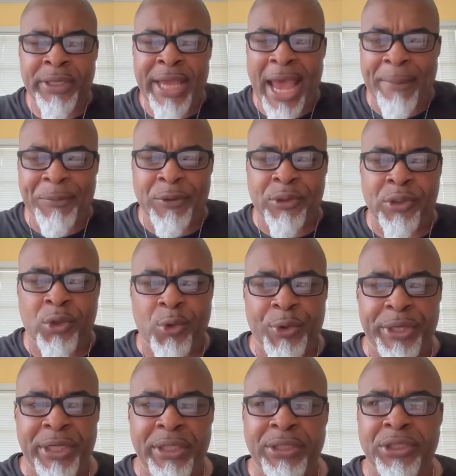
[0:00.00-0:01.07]
Capture the
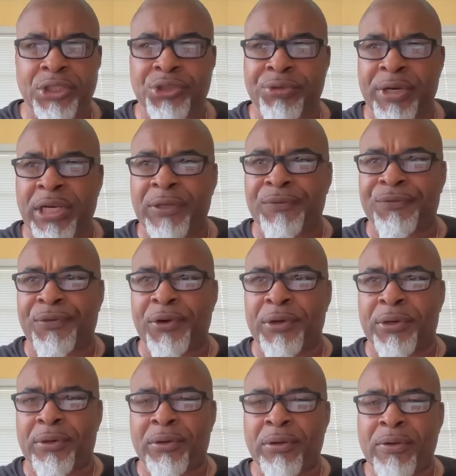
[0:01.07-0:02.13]
queen to
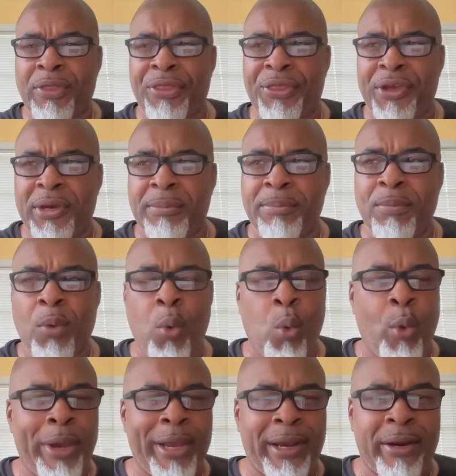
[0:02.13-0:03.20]
transfer them,
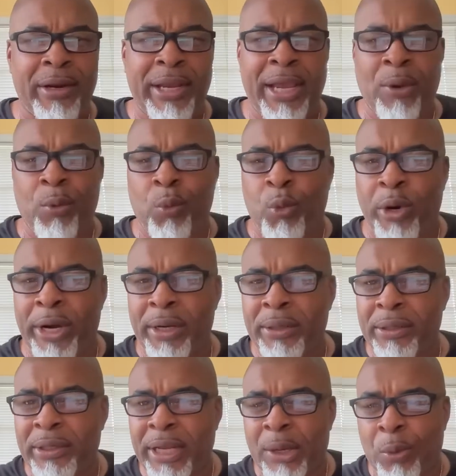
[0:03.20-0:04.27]
where, and what,
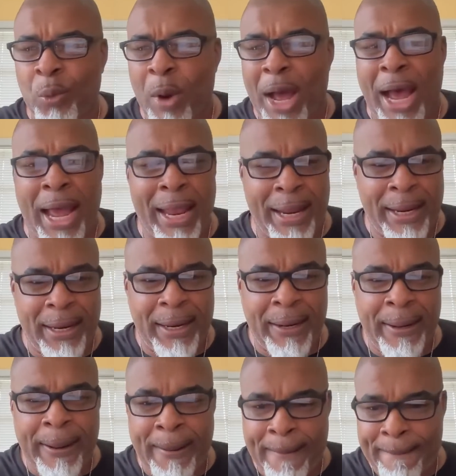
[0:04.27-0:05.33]
and why.
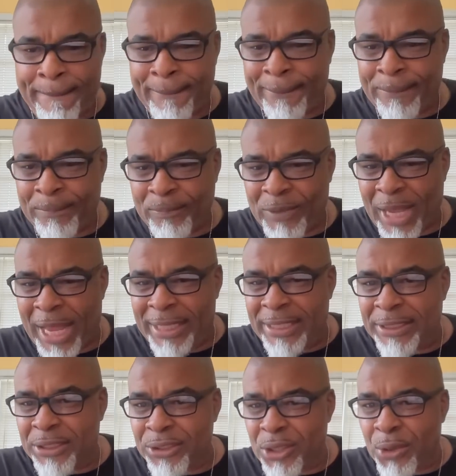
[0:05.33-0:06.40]
I
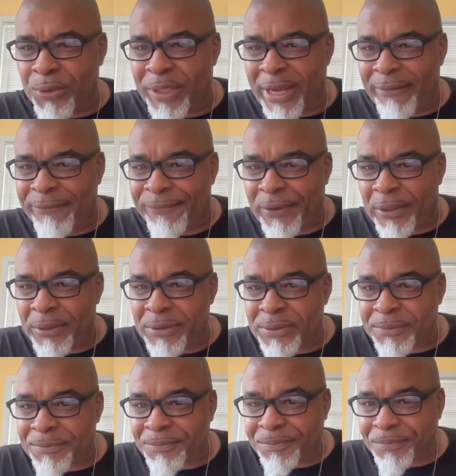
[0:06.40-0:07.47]
need to know that
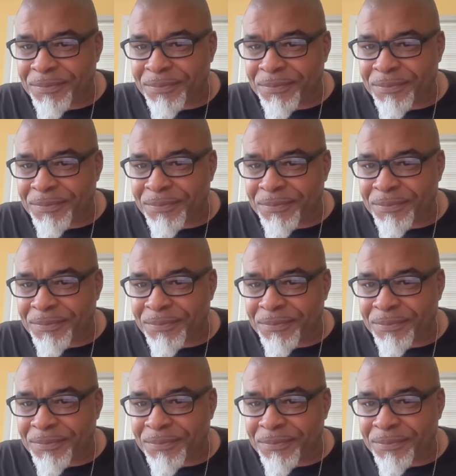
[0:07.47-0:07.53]
first.